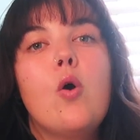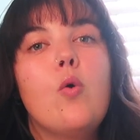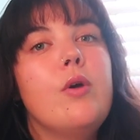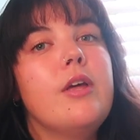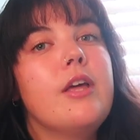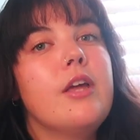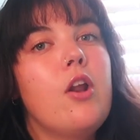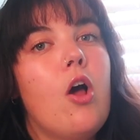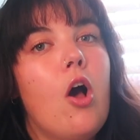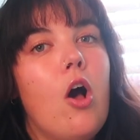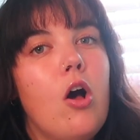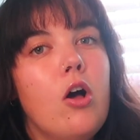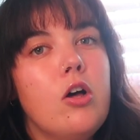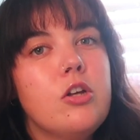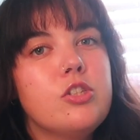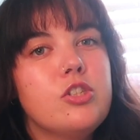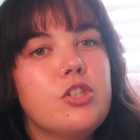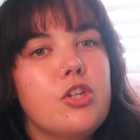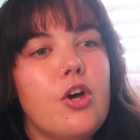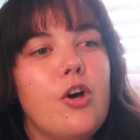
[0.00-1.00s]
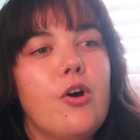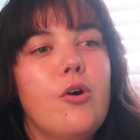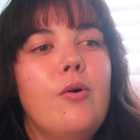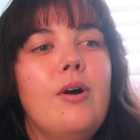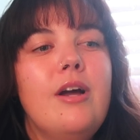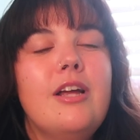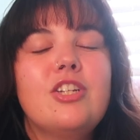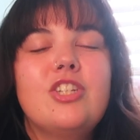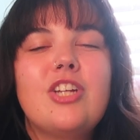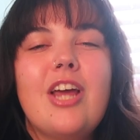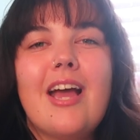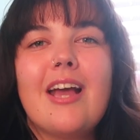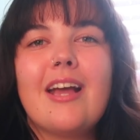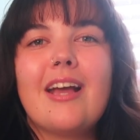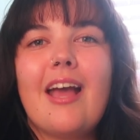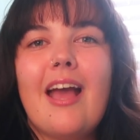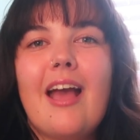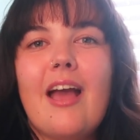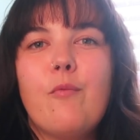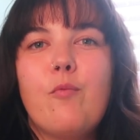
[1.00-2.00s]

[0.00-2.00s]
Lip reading: we can also check